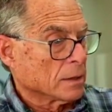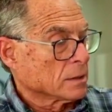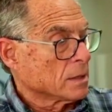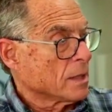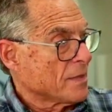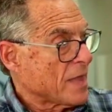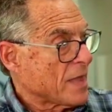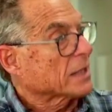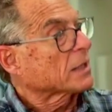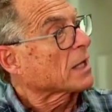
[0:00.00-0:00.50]

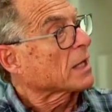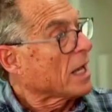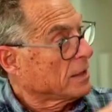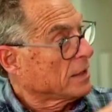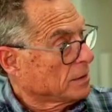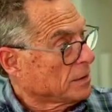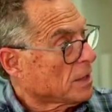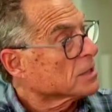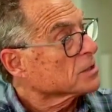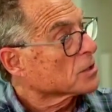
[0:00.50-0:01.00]
That kind
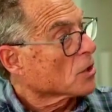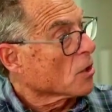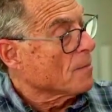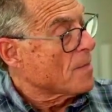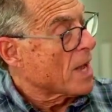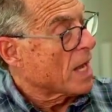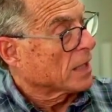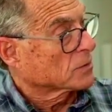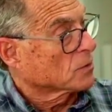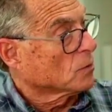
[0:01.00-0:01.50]
of does go
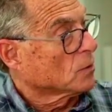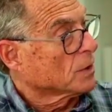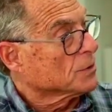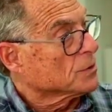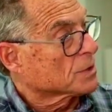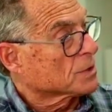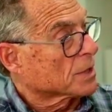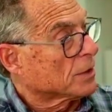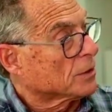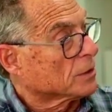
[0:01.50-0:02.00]
back to what you
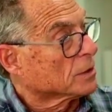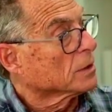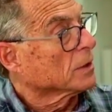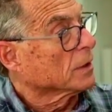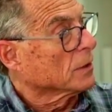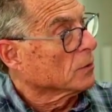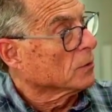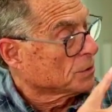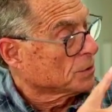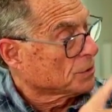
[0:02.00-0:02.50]
said
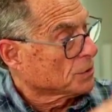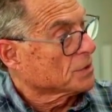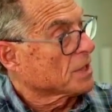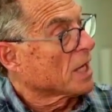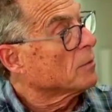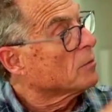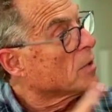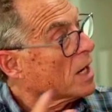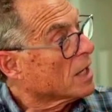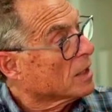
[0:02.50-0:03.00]
earlier, which is
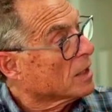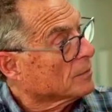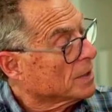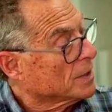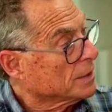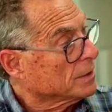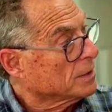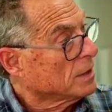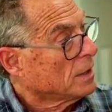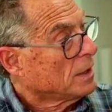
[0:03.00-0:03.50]
Abraham
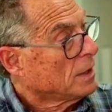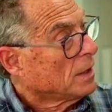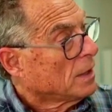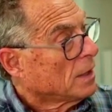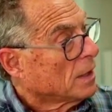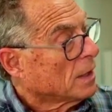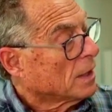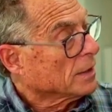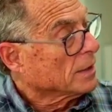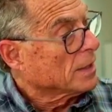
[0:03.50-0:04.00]
and
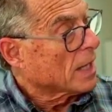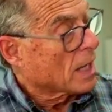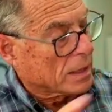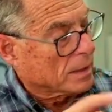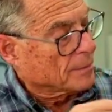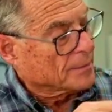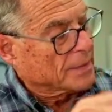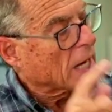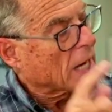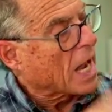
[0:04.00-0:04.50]

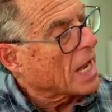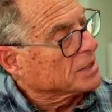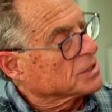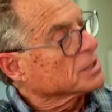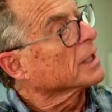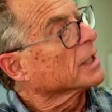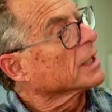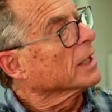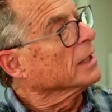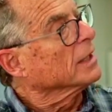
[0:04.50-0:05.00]

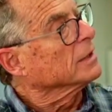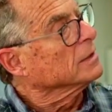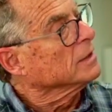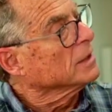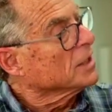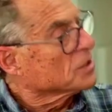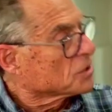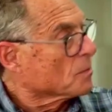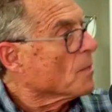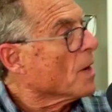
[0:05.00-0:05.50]
Isaac and
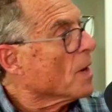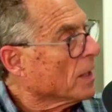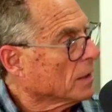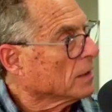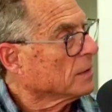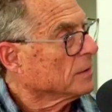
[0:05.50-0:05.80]
Ishmael.